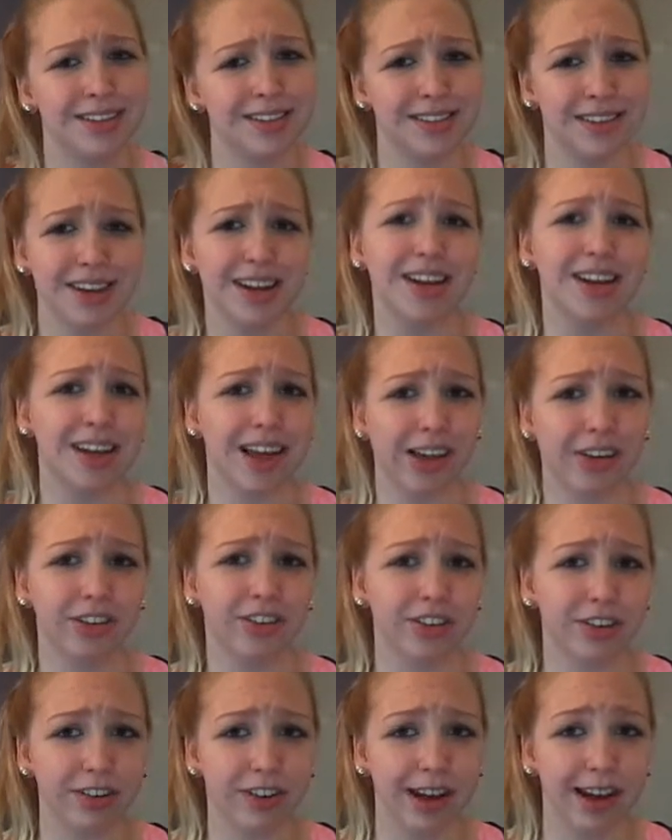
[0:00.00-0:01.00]
did it
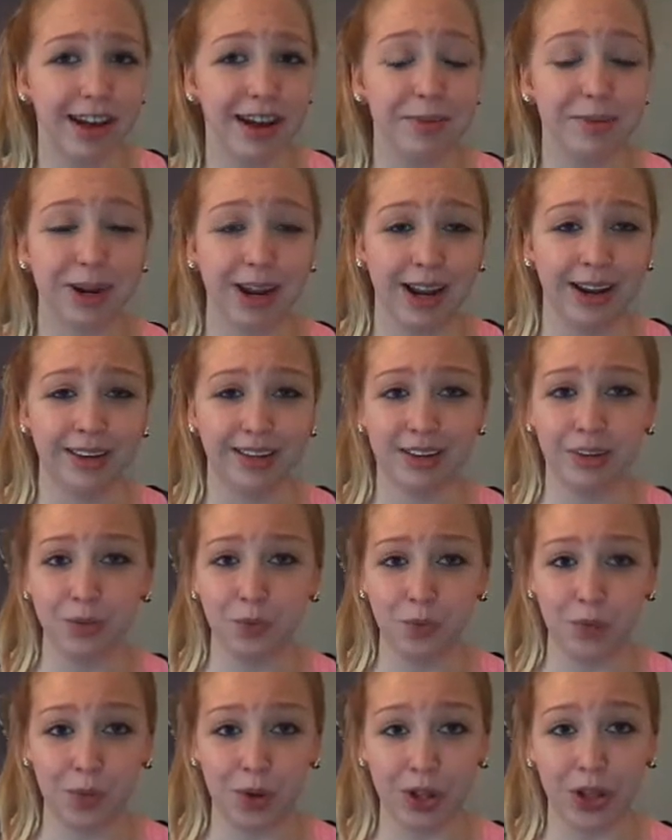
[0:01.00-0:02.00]
yesterday, but I
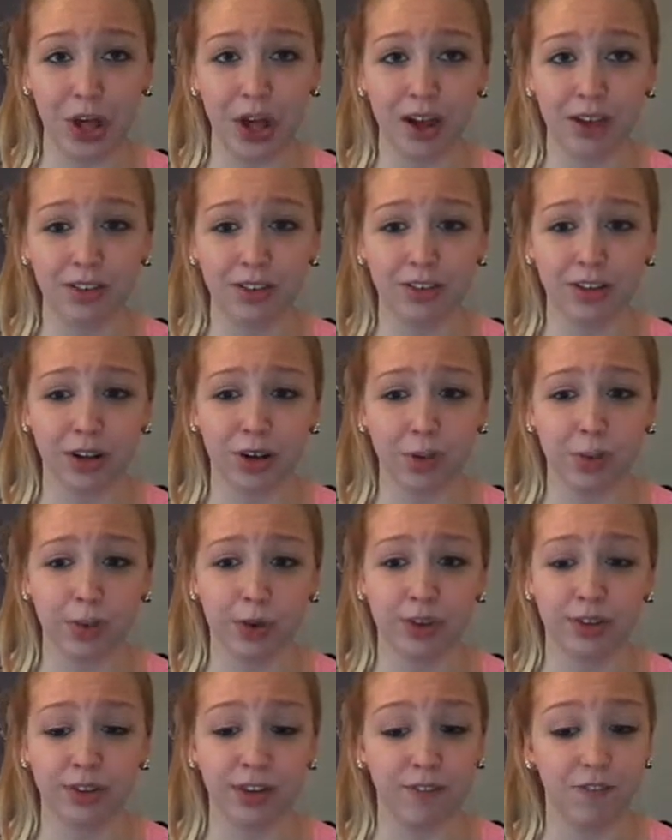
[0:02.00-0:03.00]
didn't realize there
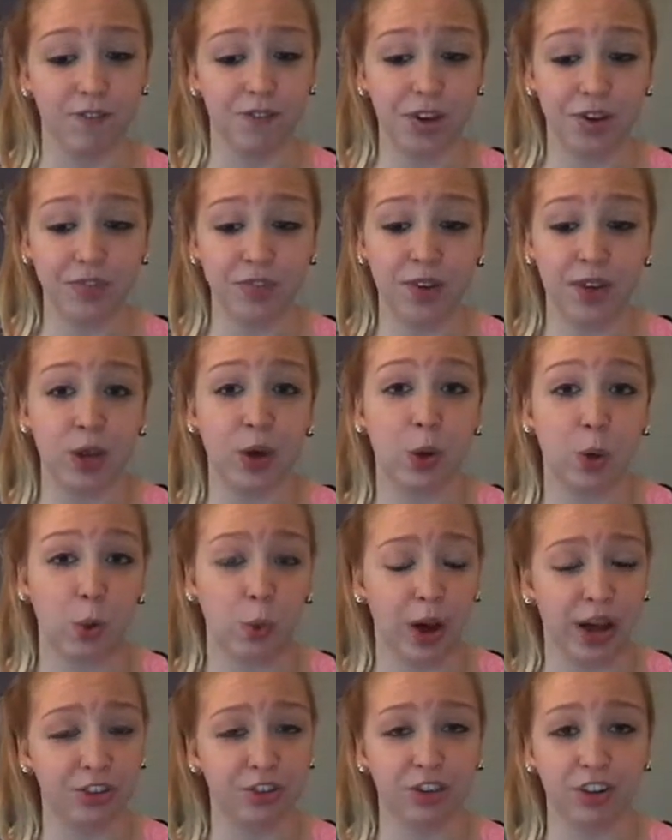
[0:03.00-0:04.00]
was 50
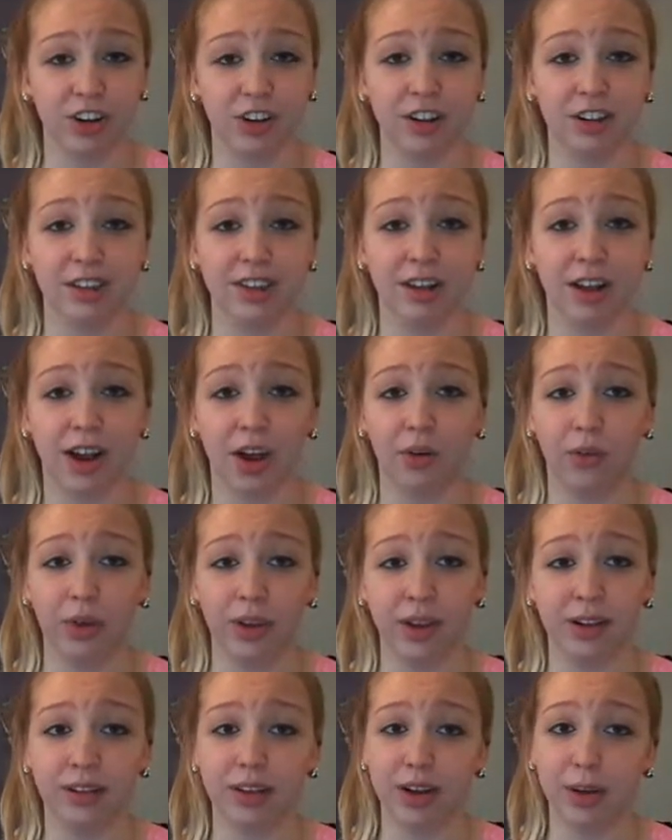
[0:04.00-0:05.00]
questions and I
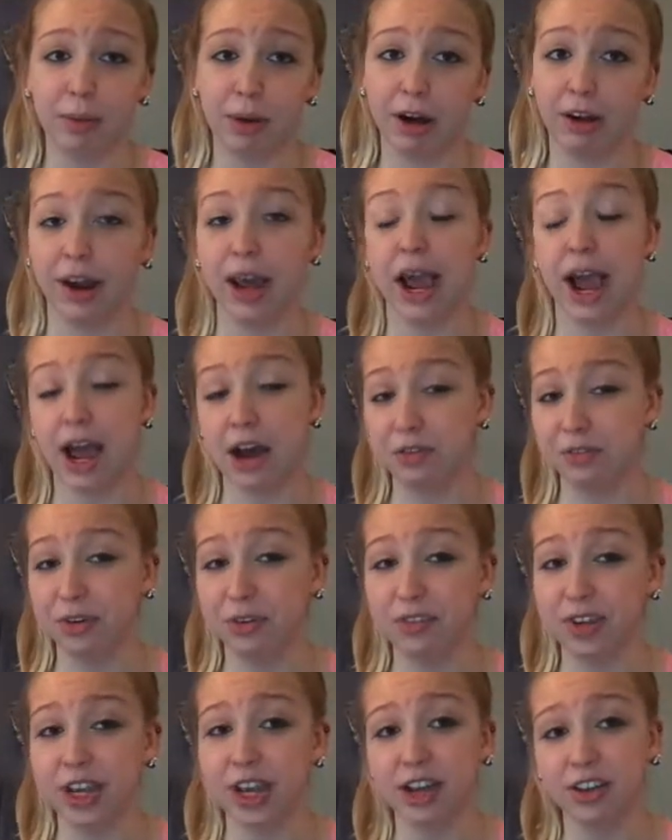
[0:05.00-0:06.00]
only did about half
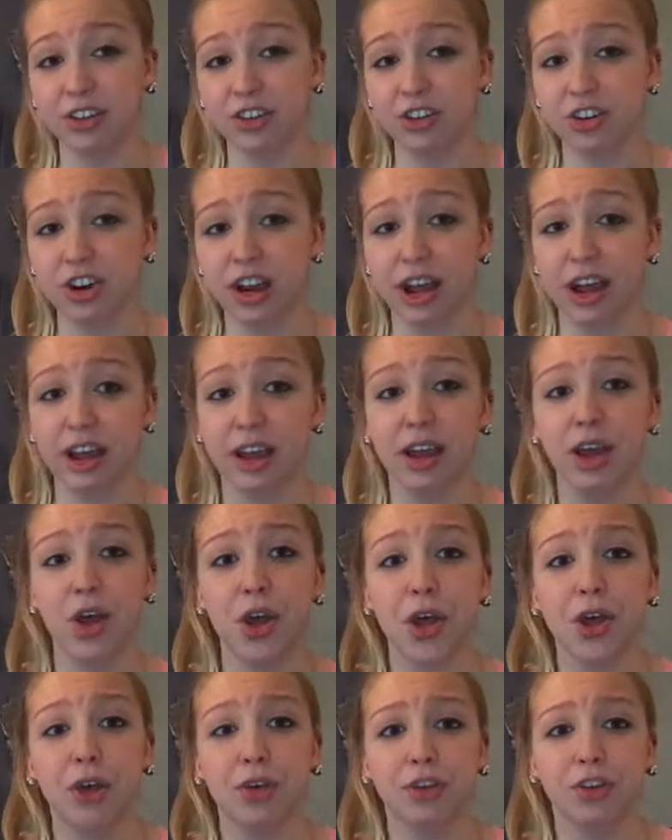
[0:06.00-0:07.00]
of it yesterday.
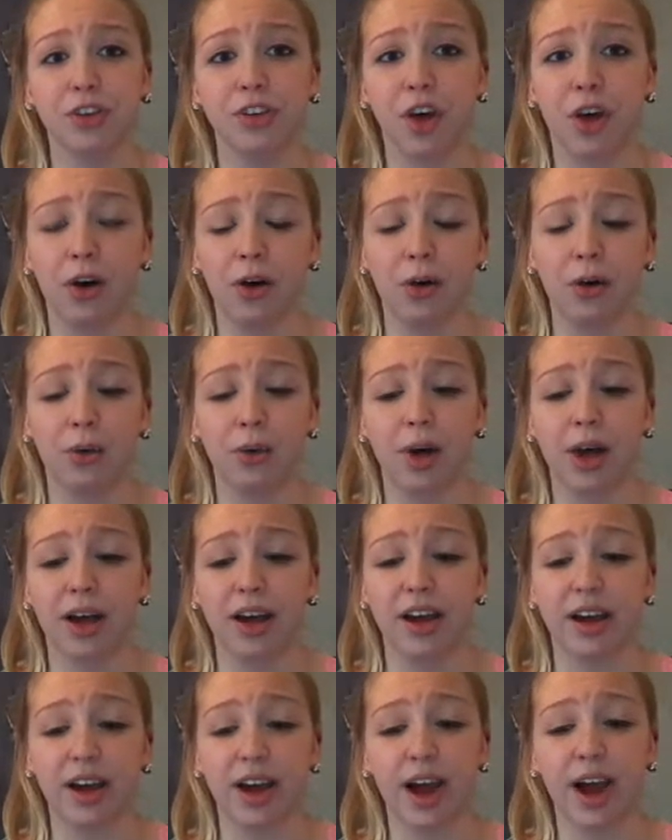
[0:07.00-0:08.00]
So
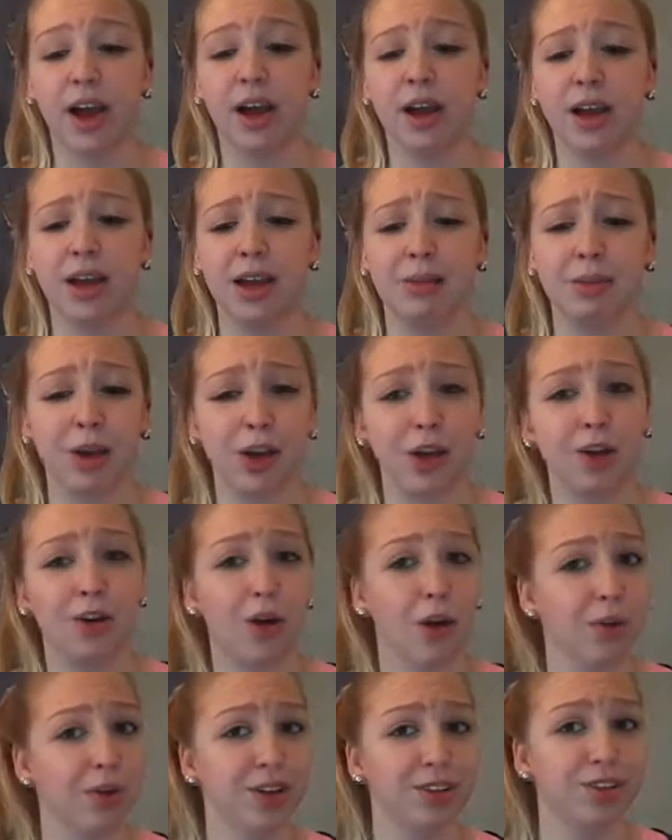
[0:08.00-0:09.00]
I'm
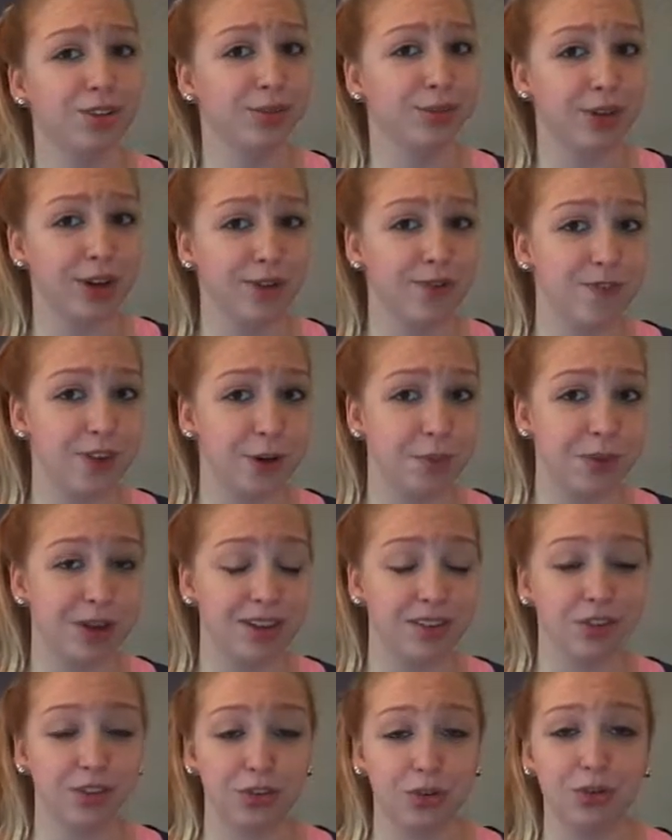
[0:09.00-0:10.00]
going to refilm
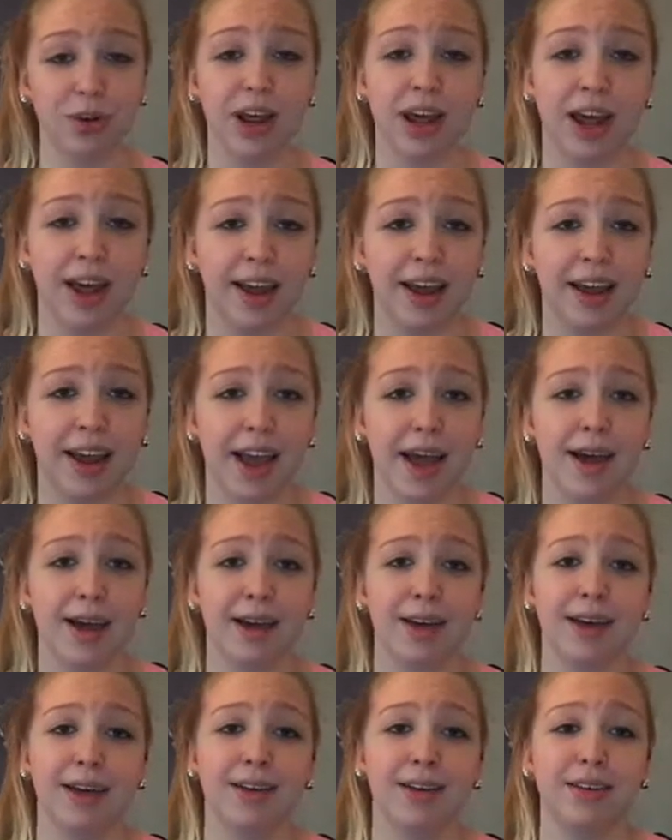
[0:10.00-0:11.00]
it today
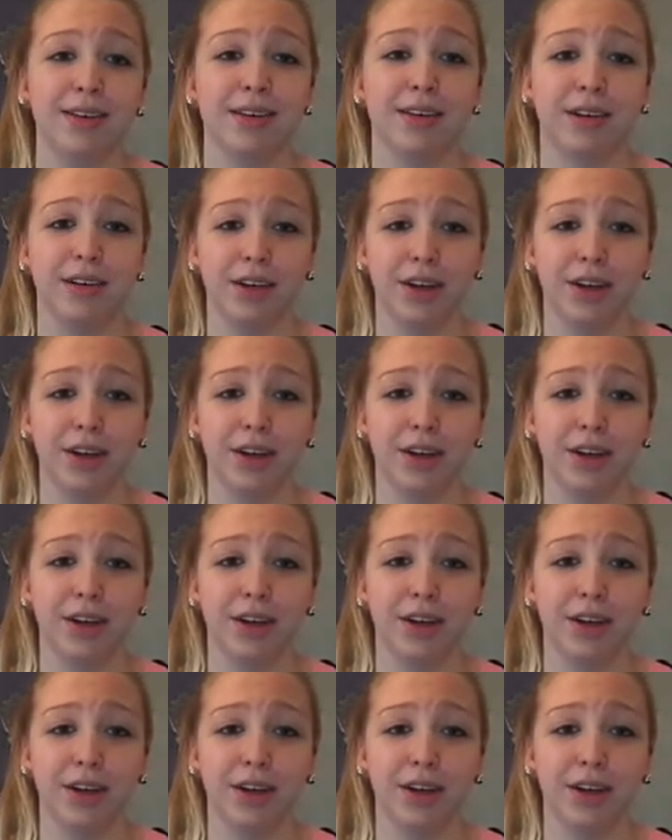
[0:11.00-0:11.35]
and,